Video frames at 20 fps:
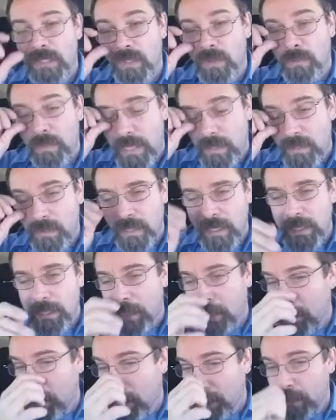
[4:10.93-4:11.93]
So Matthew
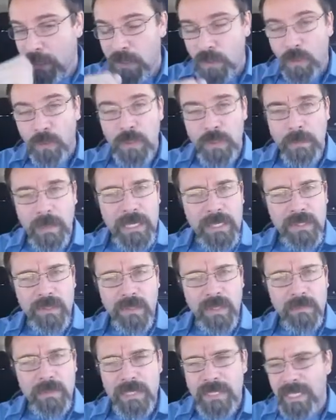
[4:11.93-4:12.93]
19:9, these oldest
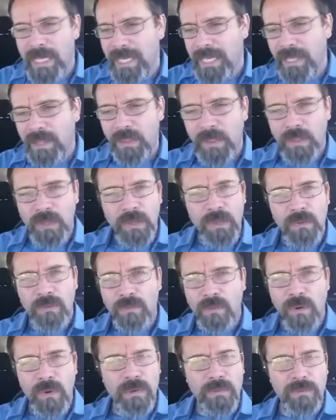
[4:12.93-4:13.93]
manuscripts, 2nd, 3rd,
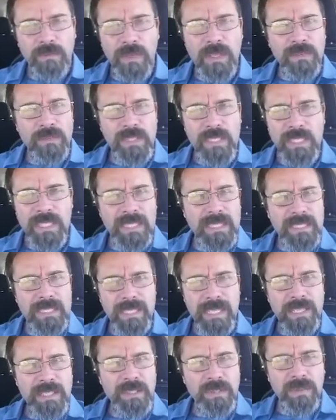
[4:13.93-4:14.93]
4th, 5th, 6th
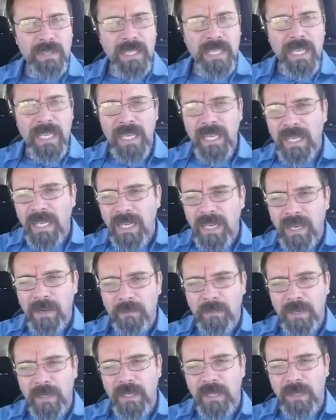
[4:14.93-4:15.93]
century,
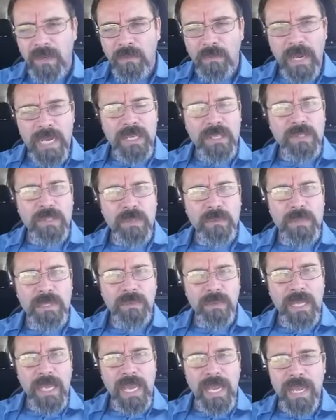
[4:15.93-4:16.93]
you know, manuscripts
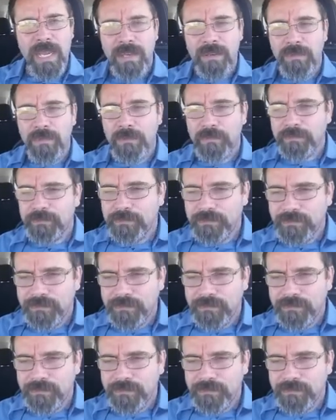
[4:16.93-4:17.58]
that we have